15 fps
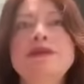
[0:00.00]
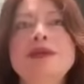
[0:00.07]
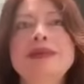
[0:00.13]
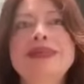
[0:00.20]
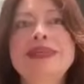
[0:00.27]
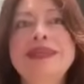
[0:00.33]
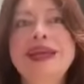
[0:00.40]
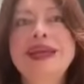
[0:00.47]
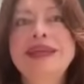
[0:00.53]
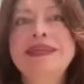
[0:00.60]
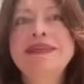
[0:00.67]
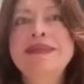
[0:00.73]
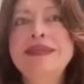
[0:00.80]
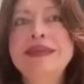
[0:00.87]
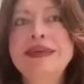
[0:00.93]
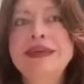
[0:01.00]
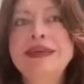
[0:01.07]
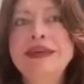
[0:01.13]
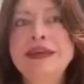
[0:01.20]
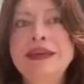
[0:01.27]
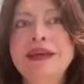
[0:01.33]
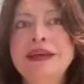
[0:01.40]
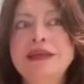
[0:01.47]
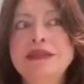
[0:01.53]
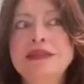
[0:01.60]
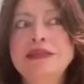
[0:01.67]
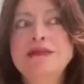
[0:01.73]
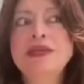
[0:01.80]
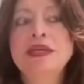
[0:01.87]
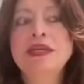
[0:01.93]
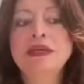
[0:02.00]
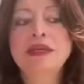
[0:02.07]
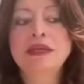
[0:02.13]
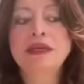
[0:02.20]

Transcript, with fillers: than anything to me,